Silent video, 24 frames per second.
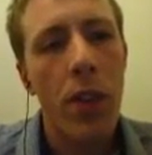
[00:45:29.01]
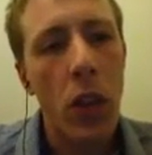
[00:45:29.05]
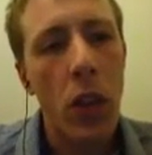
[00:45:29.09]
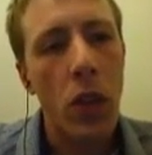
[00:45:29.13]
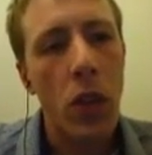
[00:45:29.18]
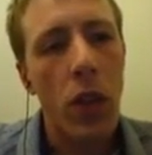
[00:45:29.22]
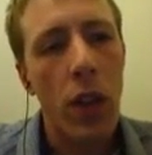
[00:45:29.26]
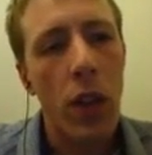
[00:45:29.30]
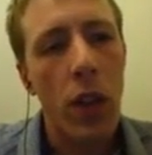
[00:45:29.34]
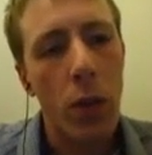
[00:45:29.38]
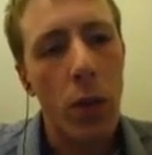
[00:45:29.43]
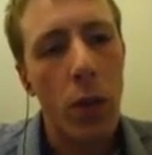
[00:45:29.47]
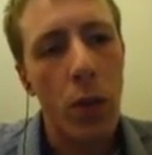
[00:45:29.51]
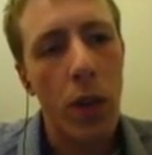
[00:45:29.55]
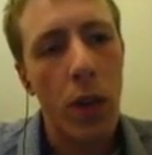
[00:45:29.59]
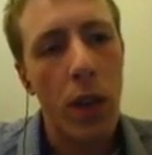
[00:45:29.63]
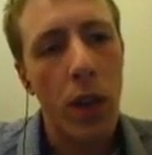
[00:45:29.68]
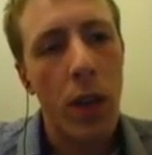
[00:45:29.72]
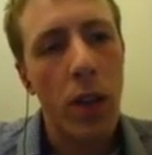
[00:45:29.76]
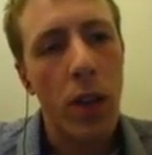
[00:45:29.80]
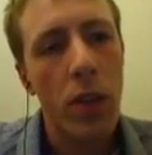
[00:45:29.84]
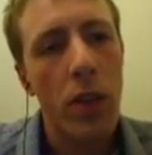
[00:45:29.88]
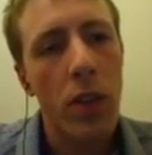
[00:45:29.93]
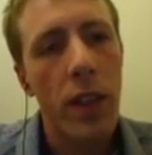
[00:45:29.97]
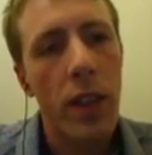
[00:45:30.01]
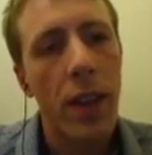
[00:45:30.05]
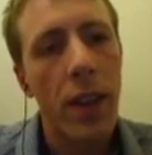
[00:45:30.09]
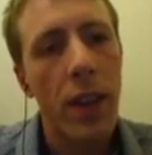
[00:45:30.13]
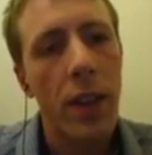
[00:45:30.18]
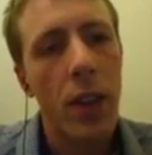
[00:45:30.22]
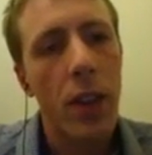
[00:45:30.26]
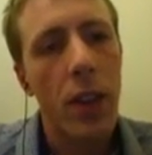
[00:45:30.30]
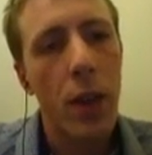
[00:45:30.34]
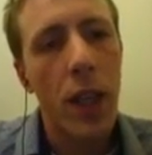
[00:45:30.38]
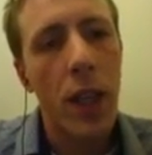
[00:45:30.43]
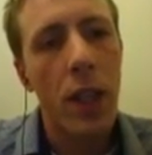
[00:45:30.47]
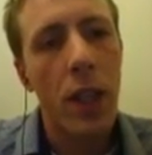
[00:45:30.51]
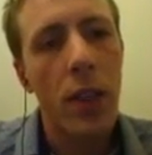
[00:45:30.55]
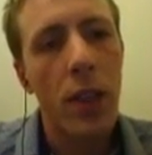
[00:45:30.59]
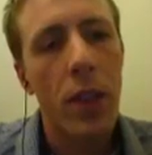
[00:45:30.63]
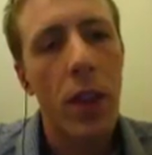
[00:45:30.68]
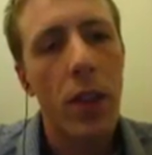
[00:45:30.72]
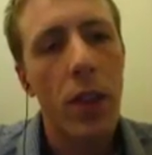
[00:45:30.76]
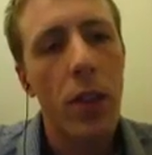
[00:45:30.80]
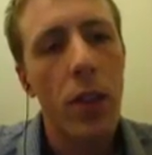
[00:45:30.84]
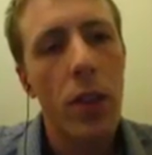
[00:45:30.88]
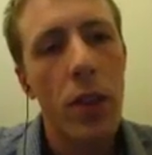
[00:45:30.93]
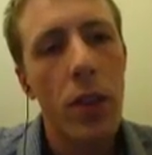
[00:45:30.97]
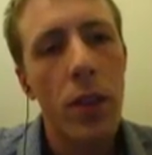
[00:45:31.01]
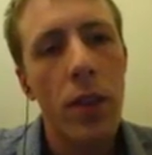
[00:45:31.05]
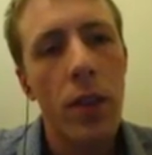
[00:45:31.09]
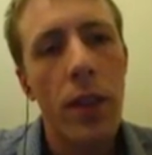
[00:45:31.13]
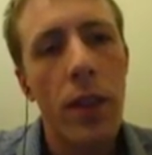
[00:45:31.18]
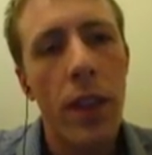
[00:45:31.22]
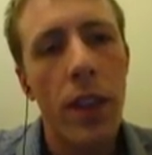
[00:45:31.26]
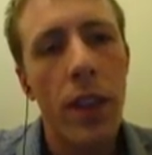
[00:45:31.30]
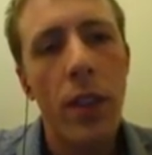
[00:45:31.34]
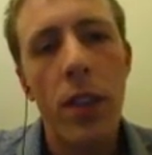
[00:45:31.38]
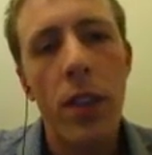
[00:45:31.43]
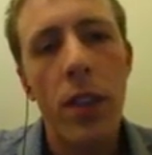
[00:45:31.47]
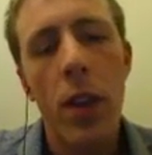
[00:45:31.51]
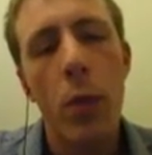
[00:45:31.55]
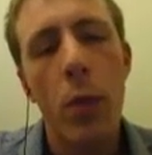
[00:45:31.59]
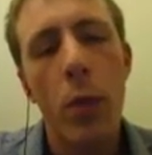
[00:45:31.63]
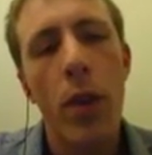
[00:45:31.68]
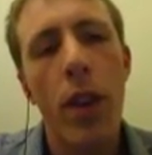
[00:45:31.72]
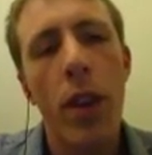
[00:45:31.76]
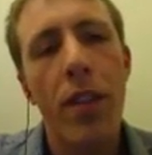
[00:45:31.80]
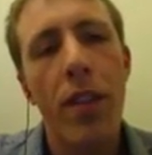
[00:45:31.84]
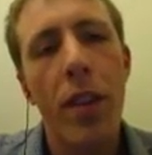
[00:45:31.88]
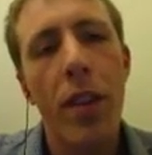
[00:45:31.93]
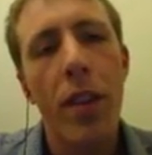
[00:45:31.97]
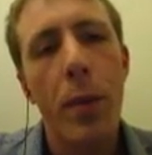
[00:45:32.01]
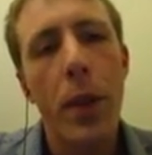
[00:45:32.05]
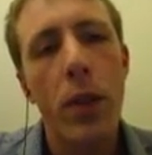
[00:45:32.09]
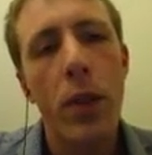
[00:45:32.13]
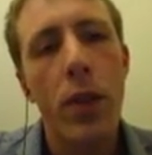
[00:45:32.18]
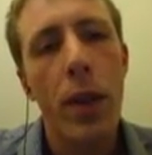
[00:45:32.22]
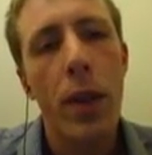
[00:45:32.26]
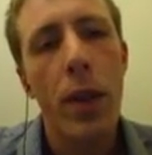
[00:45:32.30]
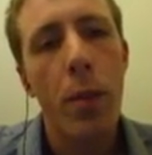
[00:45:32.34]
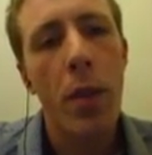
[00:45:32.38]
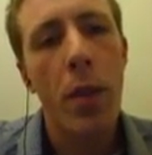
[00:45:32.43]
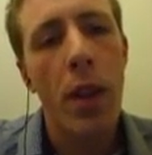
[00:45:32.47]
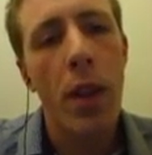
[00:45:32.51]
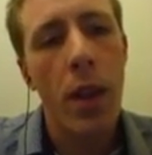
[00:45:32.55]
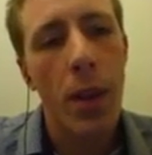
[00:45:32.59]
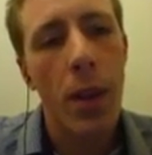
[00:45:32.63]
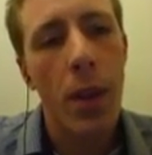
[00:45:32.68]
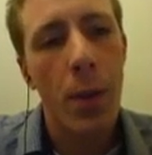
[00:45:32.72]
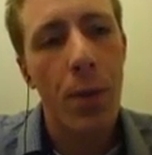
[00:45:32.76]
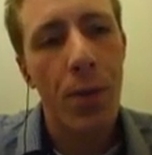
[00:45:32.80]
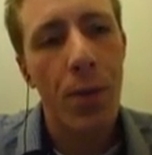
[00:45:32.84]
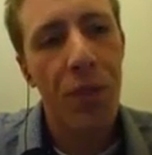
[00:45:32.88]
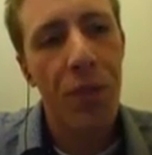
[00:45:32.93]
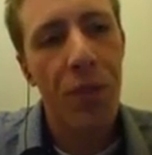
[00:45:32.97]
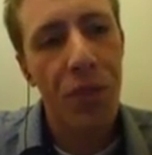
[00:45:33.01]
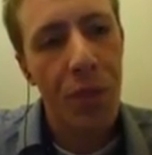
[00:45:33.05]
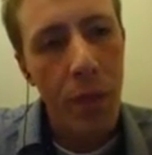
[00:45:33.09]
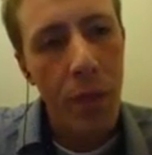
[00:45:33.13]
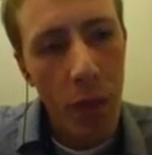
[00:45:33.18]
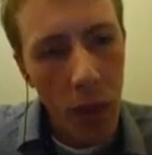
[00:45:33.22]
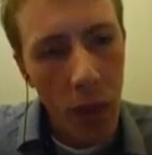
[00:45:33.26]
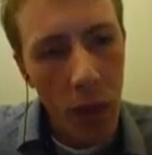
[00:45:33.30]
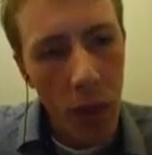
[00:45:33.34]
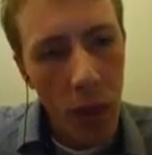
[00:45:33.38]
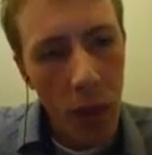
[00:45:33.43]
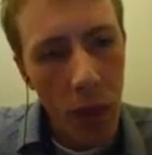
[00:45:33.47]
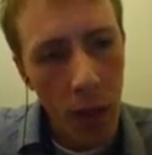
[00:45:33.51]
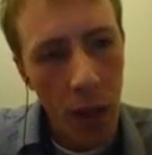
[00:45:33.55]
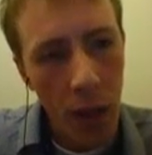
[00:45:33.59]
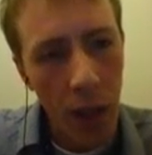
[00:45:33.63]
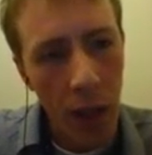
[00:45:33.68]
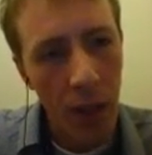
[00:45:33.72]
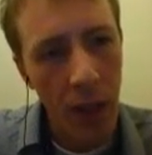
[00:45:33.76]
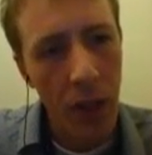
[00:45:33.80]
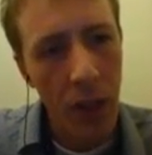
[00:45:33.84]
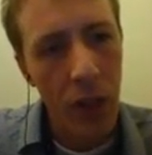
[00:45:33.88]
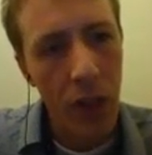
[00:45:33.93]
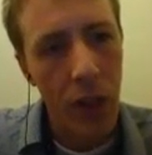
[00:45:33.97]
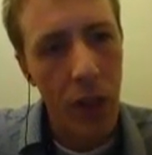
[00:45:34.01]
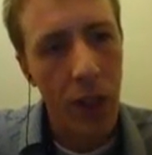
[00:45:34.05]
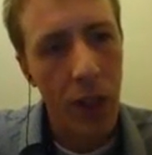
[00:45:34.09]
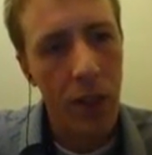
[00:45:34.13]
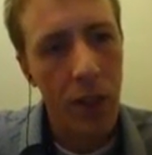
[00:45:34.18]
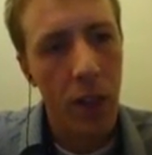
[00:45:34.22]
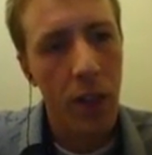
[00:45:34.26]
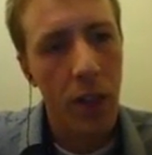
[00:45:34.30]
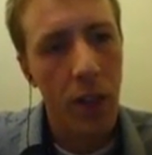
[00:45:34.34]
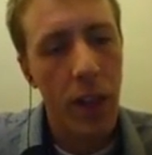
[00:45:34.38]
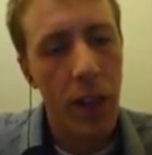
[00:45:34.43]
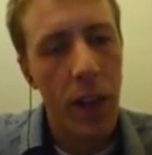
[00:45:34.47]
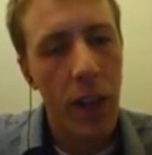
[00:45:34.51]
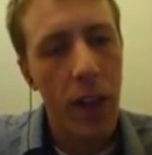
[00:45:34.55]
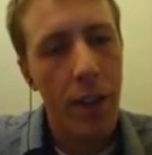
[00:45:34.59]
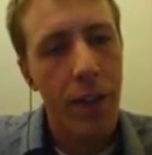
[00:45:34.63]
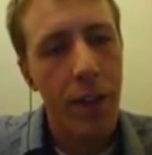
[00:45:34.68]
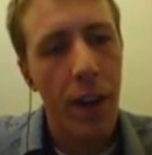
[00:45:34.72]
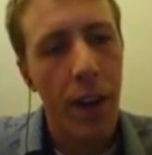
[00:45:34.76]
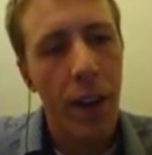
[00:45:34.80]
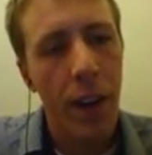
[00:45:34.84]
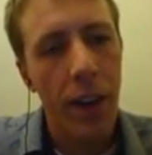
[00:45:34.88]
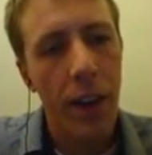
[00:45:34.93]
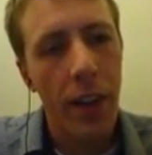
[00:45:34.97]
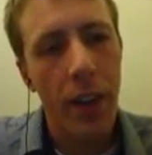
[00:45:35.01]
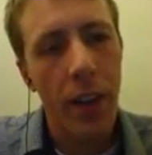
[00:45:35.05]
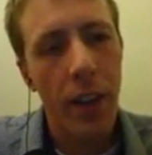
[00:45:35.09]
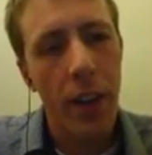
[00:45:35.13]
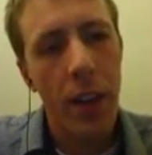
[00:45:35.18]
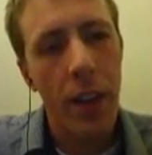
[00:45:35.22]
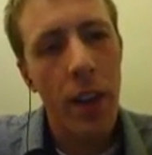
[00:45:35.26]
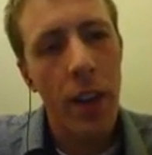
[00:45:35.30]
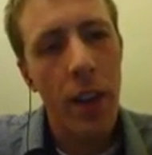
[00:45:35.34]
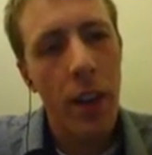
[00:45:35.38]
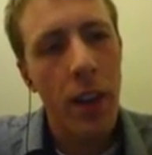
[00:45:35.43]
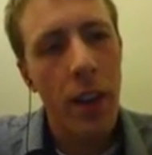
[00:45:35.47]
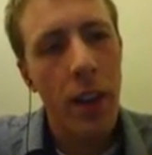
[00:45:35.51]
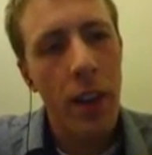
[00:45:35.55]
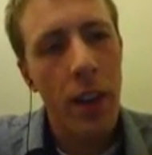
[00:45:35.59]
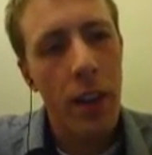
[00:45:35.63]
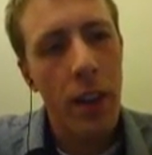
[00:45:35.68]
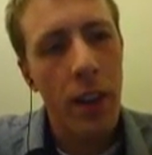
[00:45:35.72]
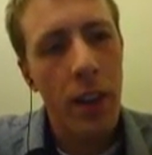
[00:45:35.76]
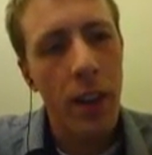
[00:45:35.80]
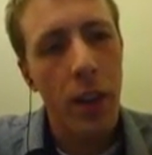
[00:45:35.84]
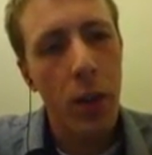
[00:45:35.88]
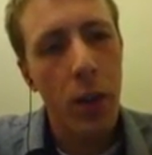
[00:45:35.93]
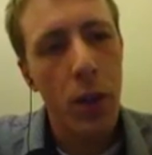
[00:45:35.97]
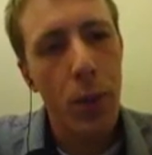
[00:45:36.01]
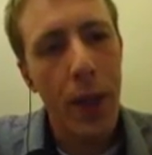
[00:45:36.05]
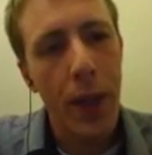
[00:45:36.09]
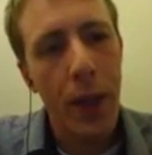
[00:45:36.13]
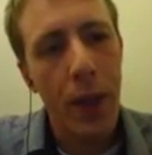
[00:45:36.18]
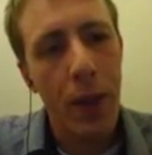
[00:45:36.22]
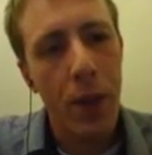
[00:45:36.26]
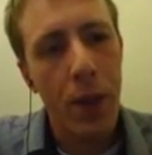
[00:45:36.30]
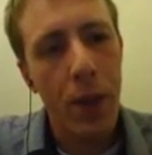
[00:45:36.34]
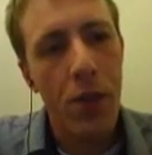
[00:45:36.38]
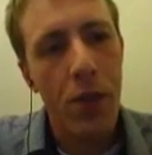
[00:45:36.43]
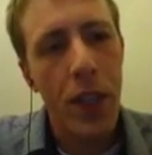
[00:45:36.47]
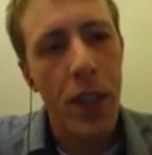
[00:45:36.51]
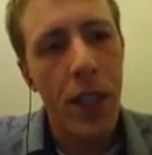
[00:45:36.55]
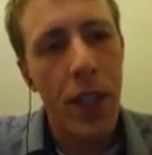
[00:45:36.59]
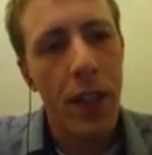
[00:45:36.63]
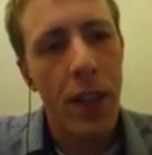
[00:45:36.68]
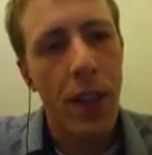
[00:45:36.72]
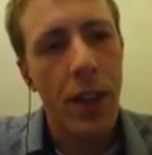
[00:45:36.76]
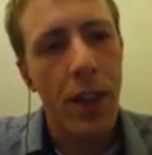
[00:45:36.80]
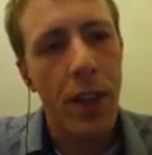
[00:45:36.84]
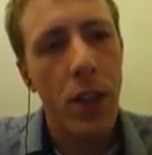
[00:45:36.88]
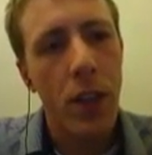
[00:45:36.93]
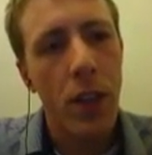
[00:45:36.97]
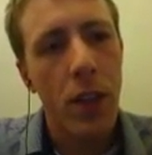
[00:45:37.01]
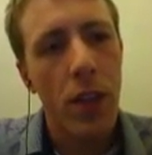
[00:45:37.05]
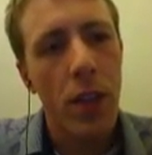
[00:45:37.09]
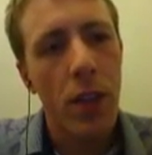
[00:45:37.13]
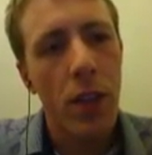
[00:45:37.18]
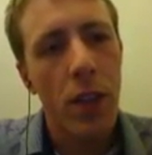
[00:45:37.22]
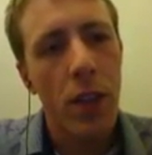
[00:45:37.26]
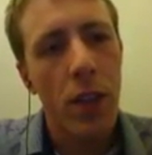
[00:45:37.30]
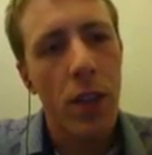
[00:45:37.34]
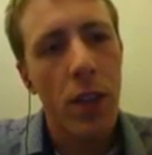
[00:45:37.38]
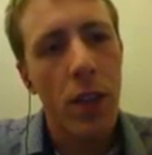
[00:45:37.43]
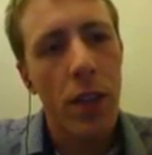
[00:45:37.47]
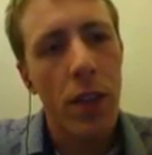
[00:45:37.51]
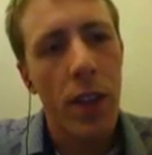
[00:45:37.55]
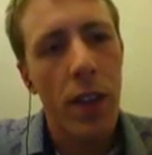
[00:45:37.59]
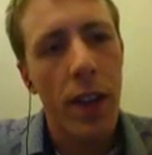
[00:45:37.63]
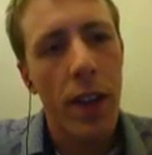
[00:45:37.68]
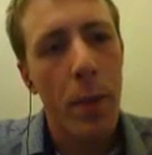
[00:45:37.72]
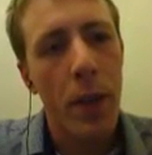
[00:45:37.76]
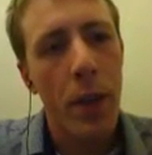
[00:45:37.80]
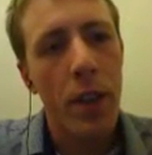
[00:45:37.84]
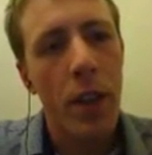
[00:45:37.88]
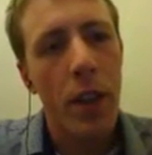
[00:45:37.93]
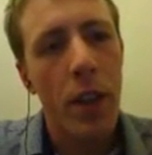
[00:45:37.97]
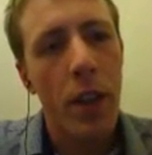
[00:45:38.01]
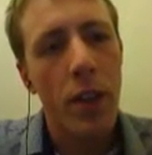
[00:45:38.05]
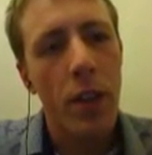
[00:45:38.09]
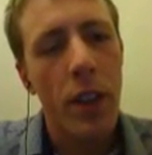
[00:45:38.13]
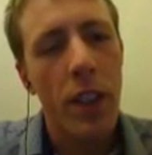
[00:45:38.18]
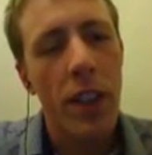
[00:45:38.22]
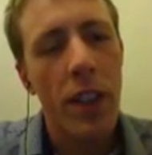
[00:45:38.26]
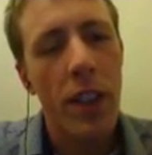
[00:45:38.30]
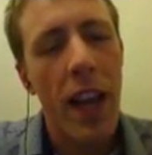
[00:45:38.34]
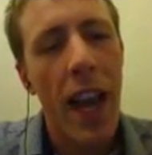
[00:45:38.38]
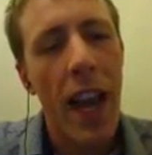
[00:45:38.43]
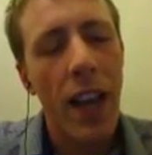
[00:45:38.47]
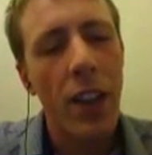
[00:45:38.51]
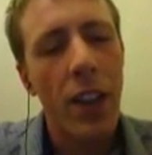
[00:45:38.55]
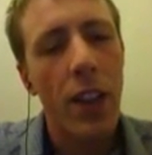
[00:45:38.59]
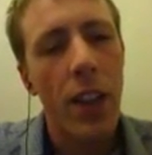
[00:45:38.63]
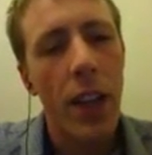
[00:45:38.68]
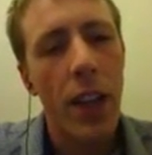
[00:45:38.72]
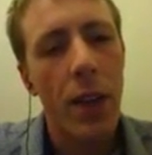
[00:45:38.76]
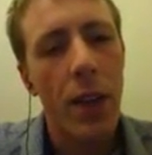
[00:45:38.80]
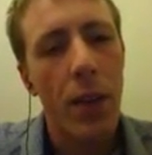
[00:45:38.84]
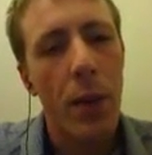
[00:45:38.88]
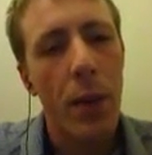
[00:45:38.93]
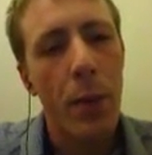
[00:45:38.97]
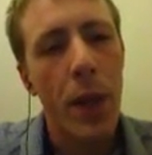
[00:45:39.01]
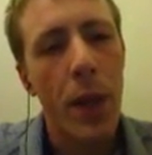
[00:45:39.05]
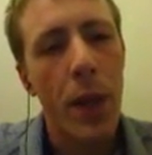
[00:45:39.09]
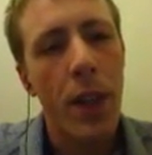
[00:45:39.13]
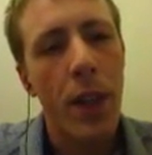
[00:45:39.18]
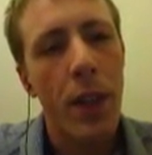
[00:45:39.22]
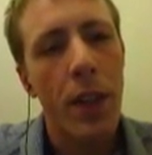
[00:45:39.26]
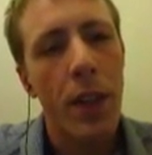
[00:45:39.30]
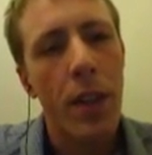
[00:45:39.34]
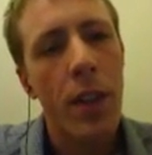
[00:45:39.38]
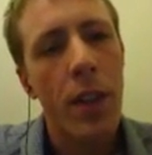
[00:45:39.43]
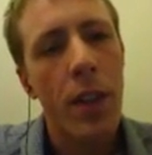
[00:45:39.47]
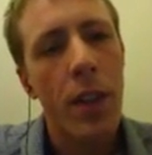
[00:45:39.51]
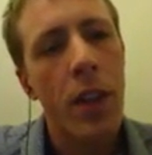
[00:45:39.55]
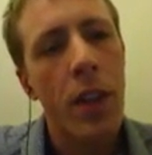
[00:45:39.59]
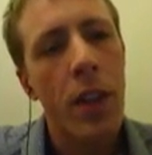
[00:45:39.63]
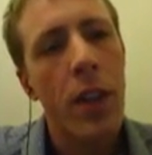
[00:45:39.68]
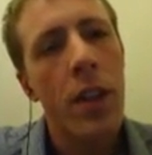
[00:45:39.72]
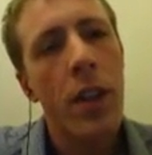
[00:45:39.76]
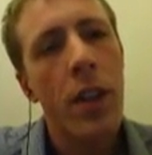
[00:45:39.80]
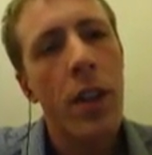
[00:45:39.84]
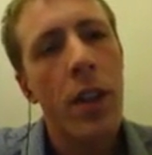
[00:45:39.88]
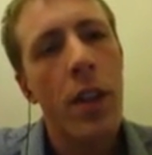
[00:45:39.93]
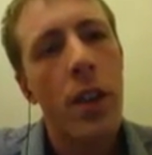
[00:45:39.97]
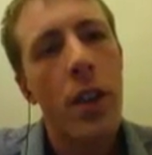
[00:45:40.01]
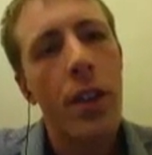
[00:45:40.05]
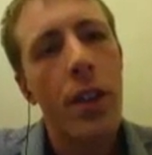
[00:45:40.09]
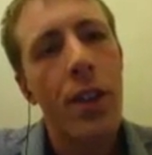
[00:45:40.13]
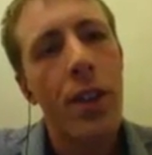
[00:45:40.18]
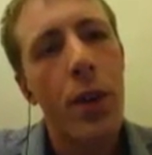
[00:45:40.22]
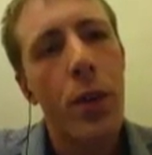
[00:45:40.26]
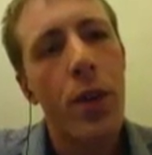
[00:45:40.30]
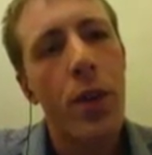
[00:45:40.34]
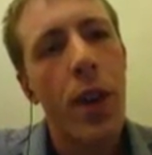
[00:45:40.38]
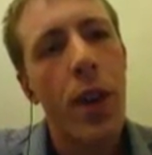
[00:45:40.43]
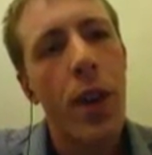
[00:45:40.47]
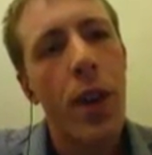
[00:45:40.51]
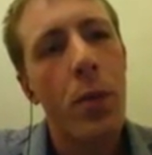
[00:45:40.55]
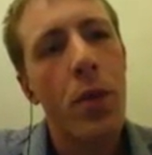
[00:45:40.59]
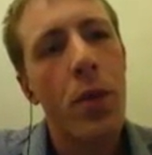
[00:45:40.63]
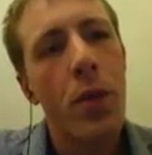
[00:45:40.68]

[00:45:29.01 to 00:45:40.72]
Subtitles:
These are all the standard Gradle tasks that come with every build script. And these are the tasks that I defined. And this is where you can see that this dynamic task is actually repeated a few times.